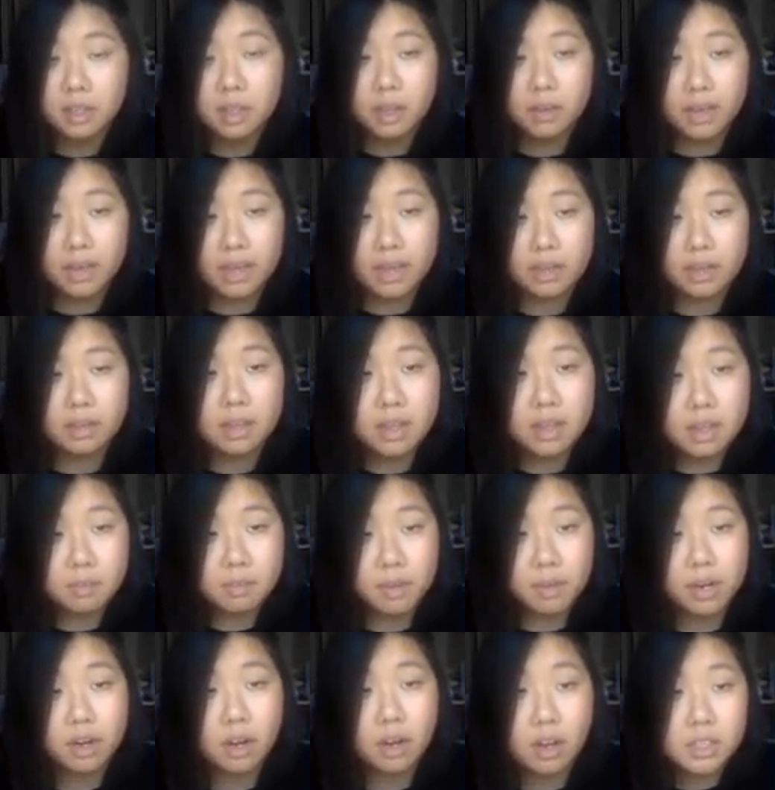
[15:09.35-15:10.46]
Okay,
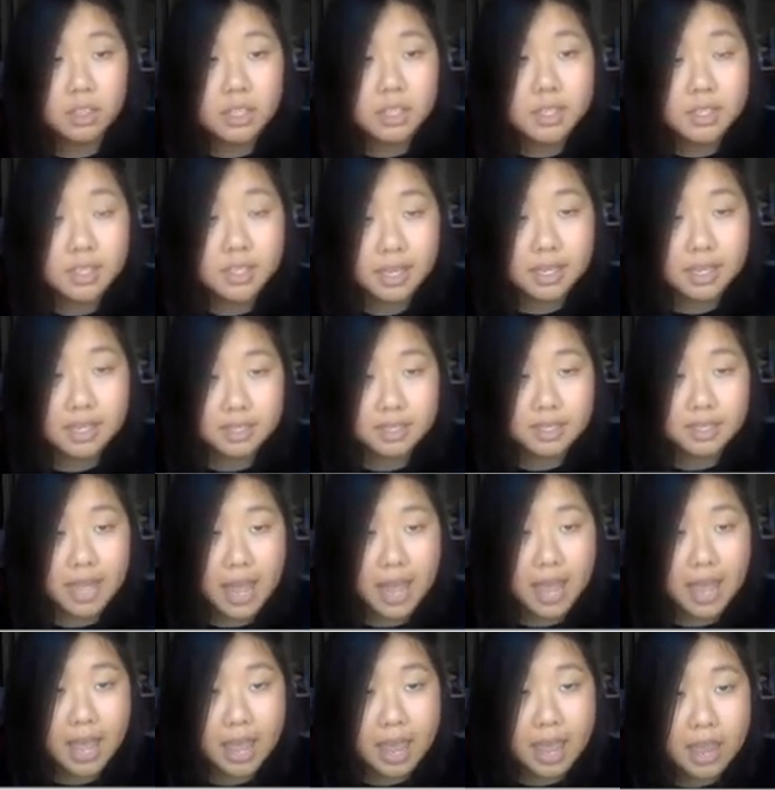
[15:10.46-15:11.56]
but it also says that
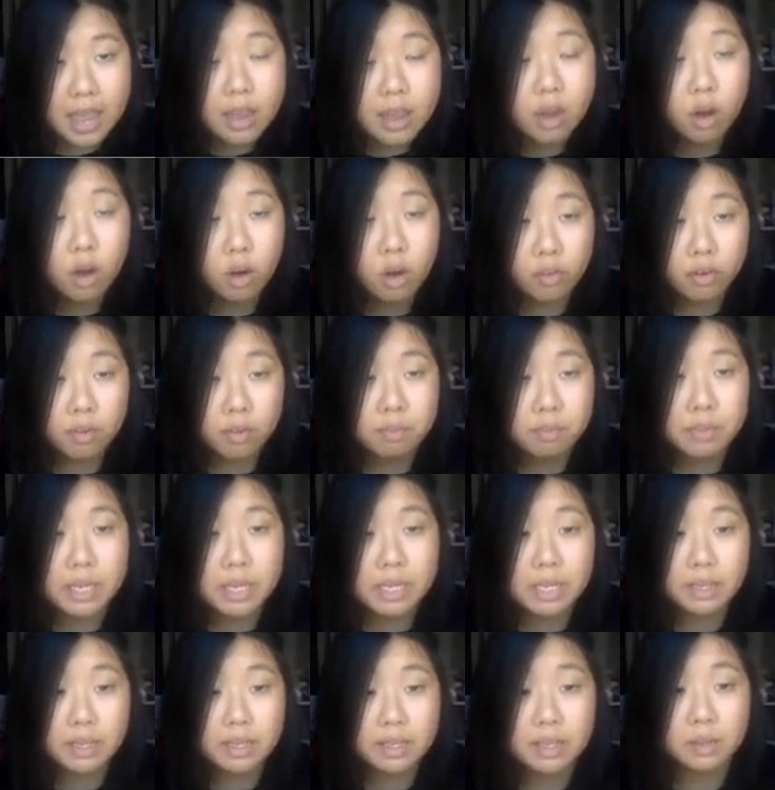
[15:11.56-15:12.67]
a over
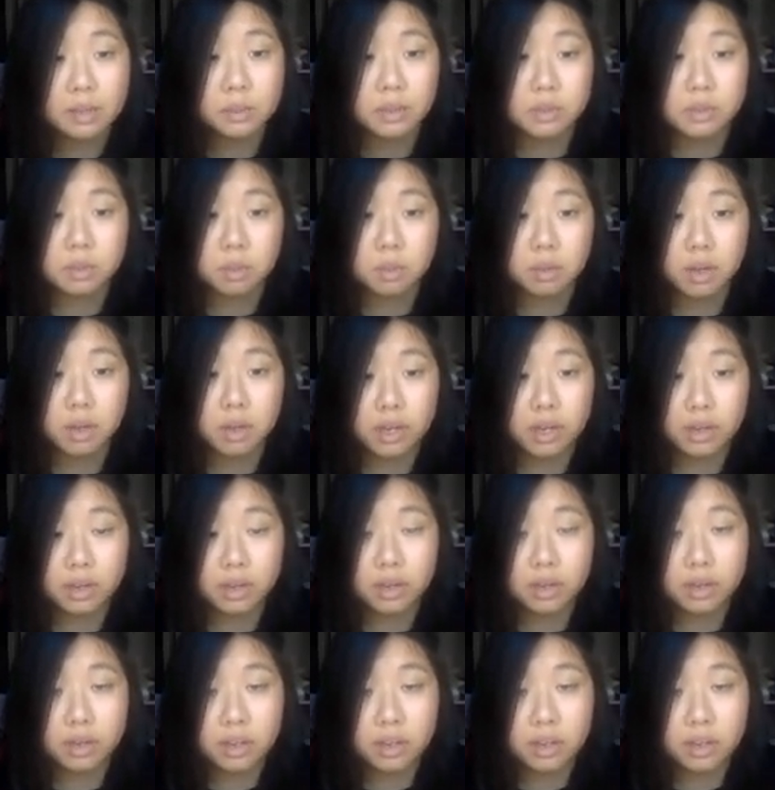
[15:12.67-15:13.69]
b equals 1.